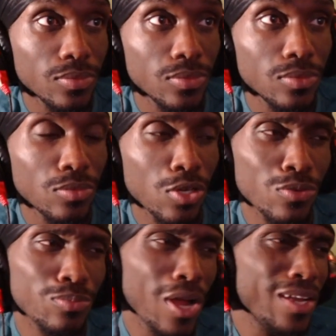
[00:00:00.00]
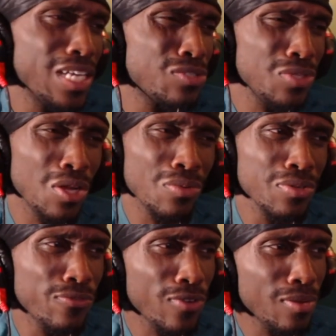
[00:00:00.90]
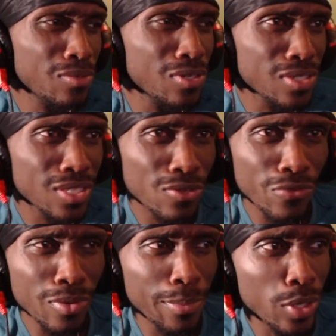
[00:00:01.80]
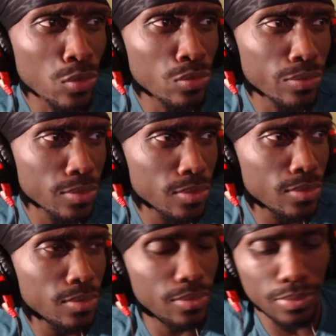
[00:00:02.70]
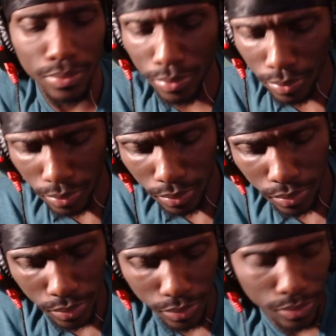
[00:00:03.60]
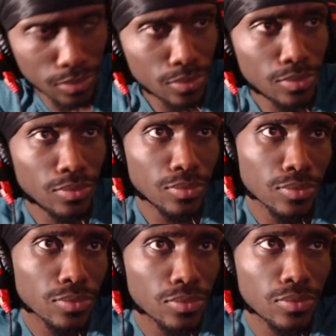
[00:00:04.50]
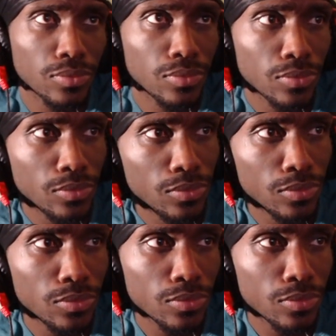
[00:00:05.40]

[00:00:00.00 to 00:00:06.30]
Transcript: Bro, Broad We know where you from. You know what I'm saying? You from the boot. Oh yes sir.